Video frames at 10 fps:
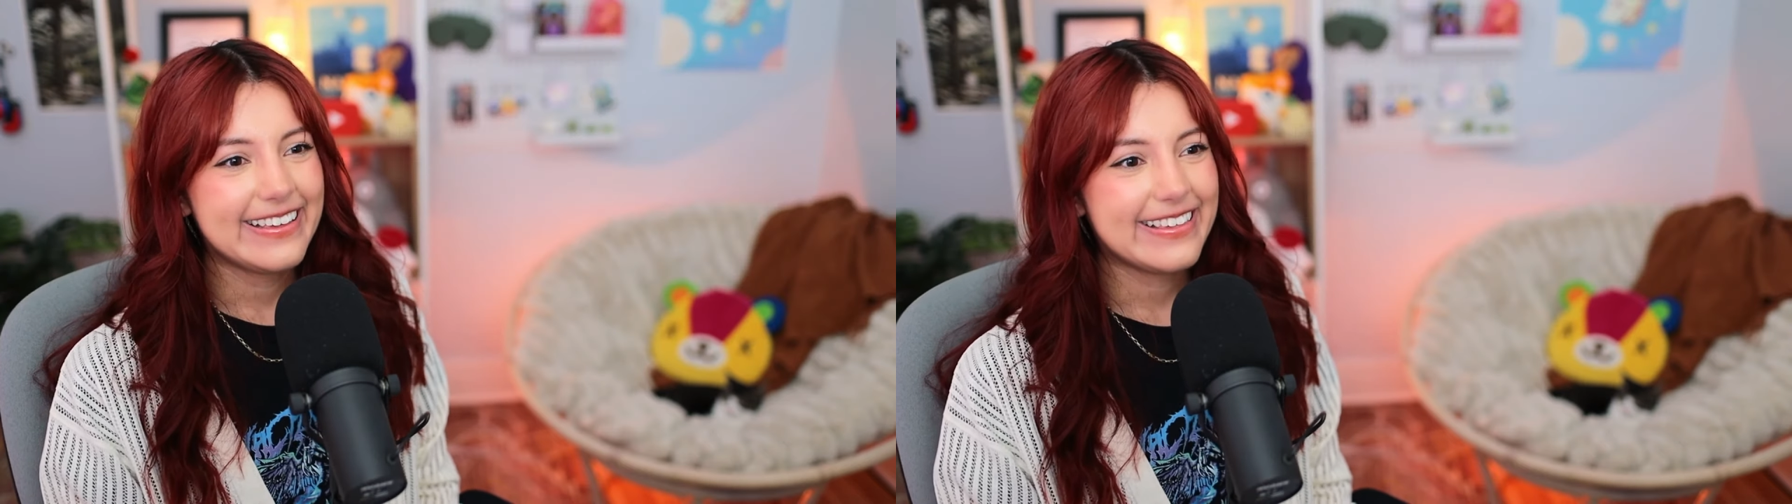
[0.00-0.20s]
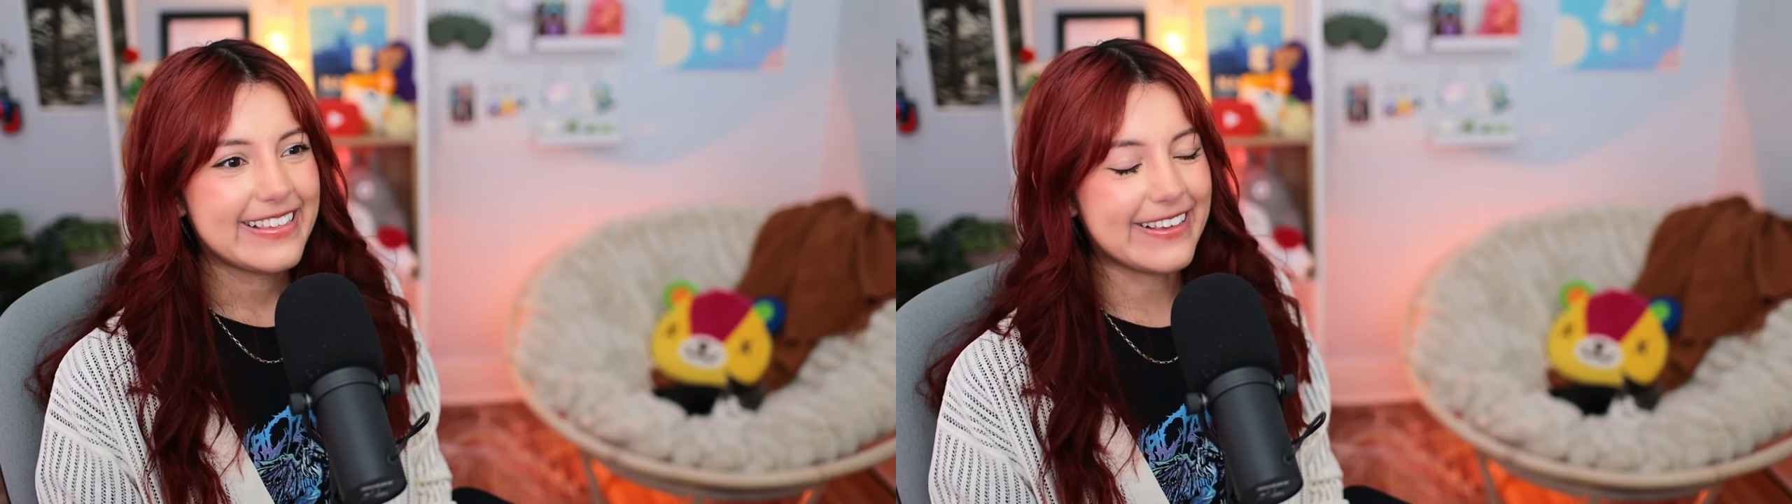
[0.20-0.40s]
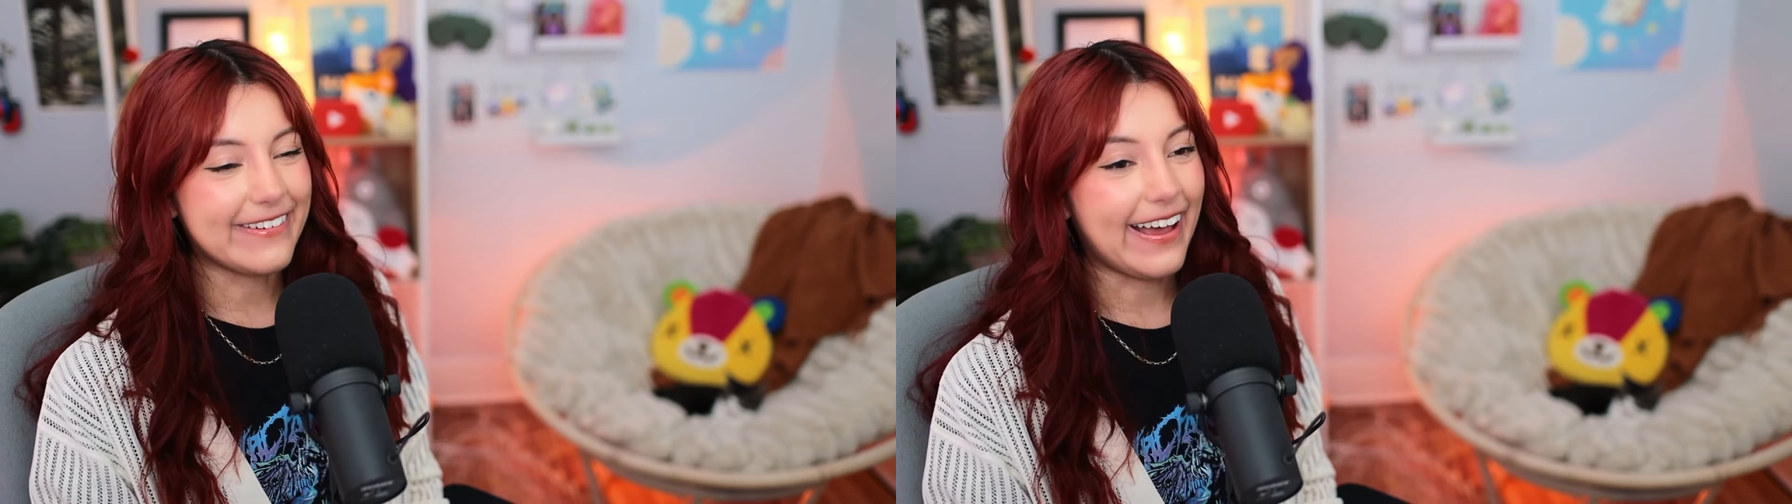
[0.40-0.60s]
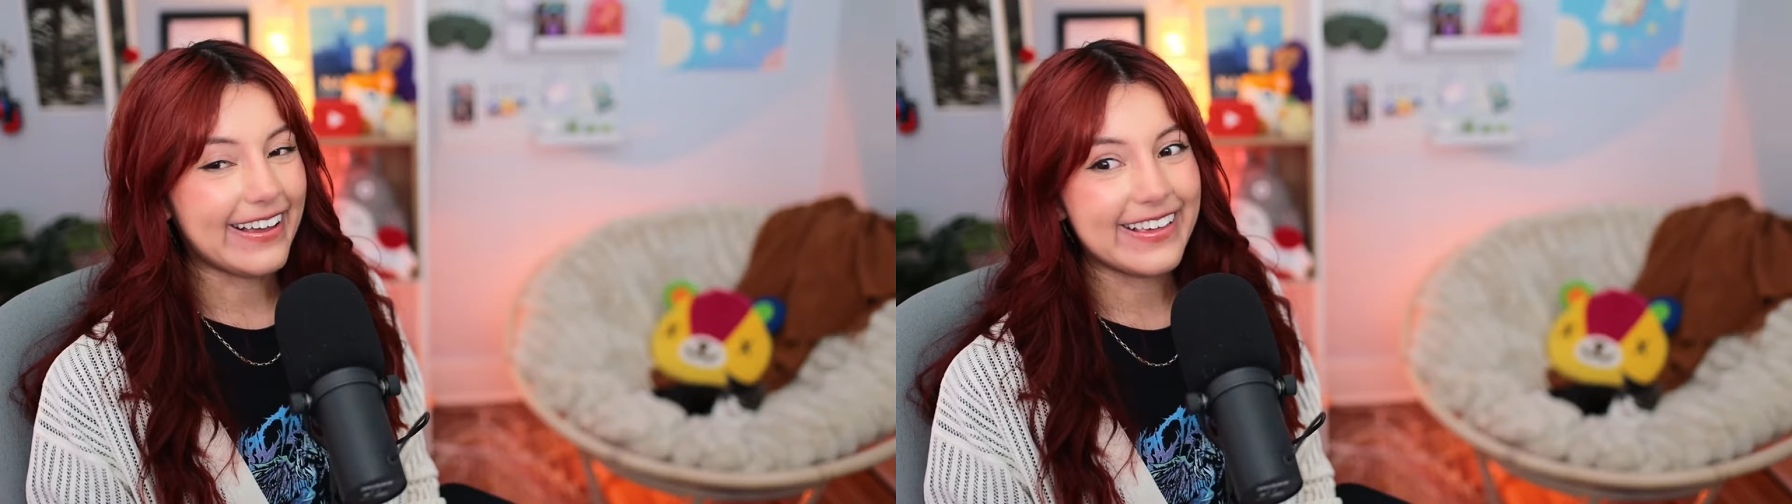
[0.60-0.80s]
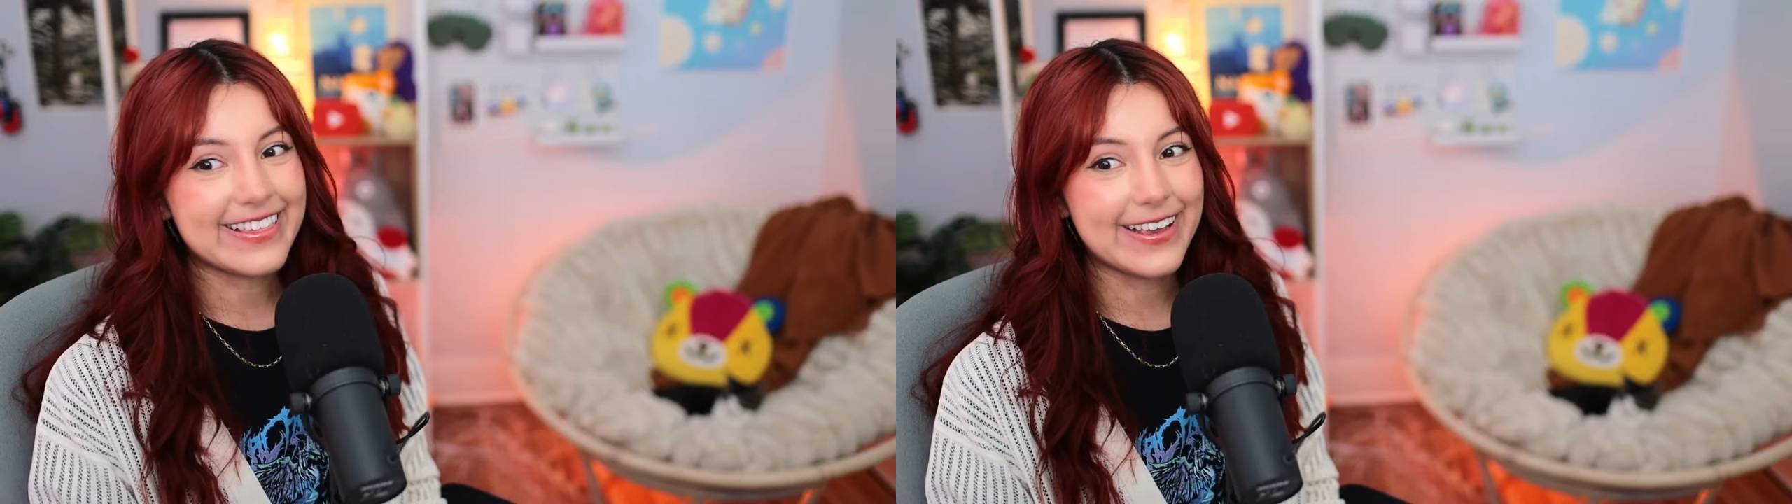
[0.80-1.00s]
So
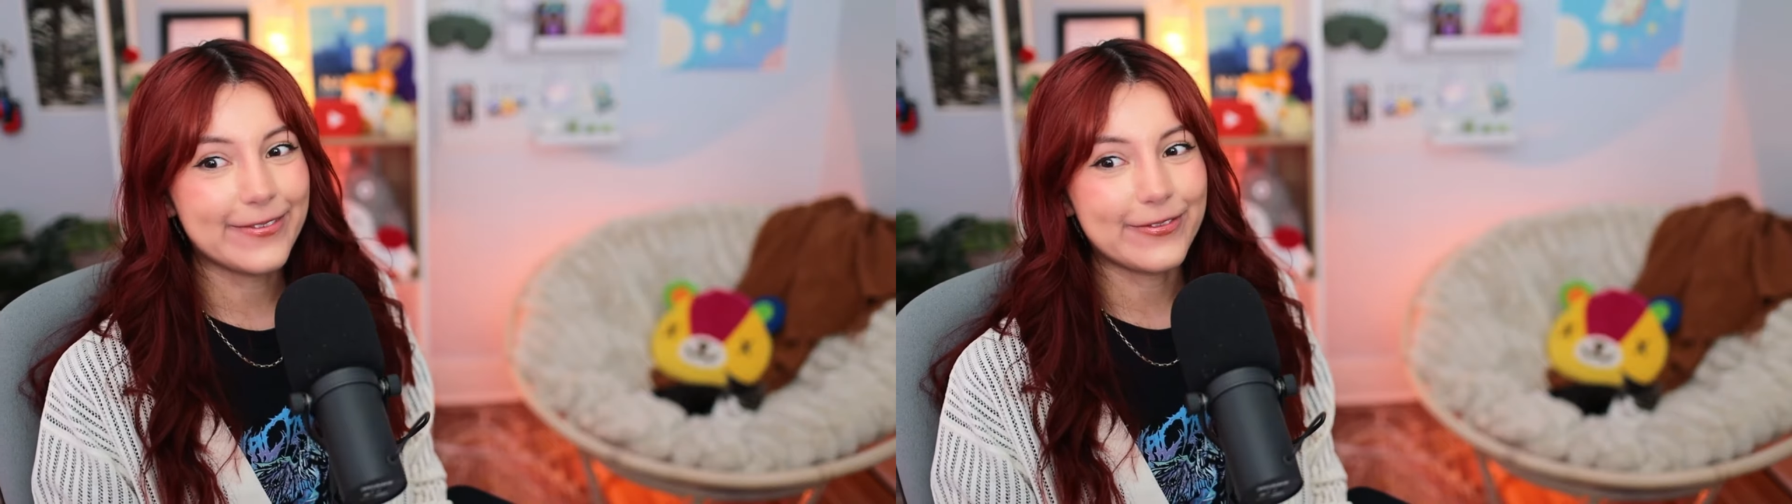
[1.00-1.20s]
Akaza